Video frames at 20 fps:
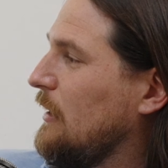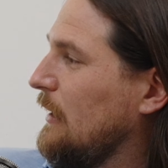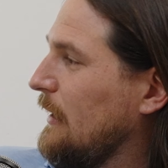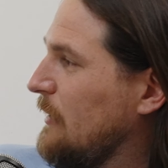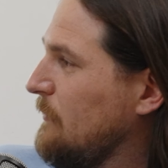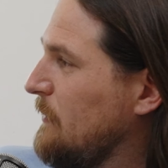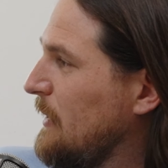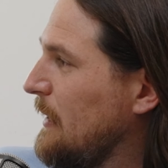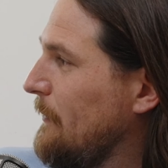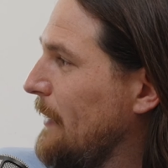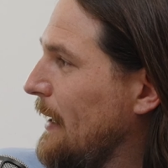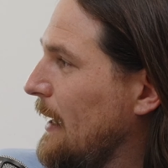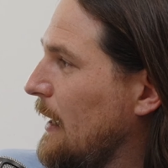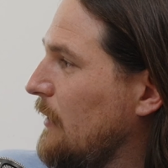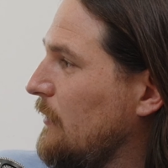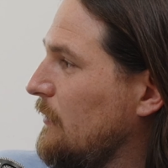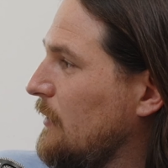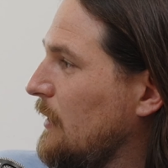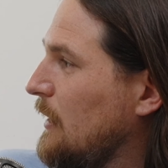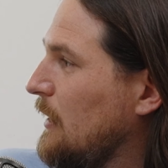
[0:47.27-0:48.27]
a little bit
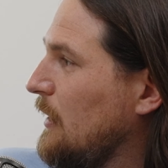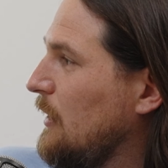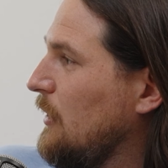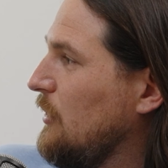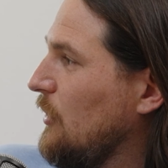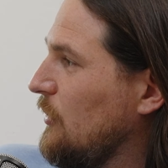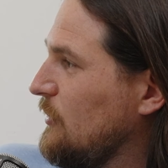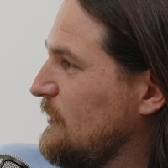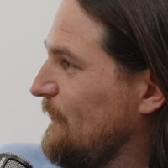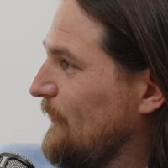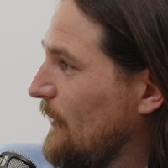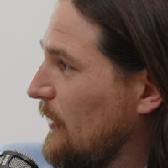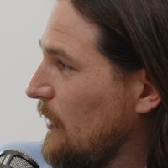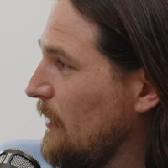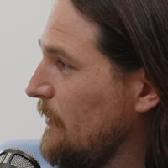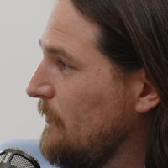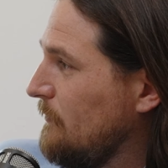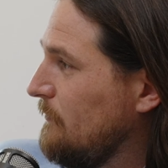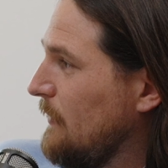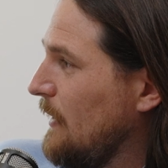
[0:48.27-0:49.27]
about y'all's
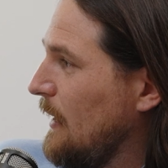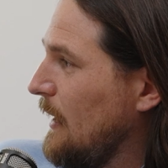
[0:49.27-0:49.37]
firm,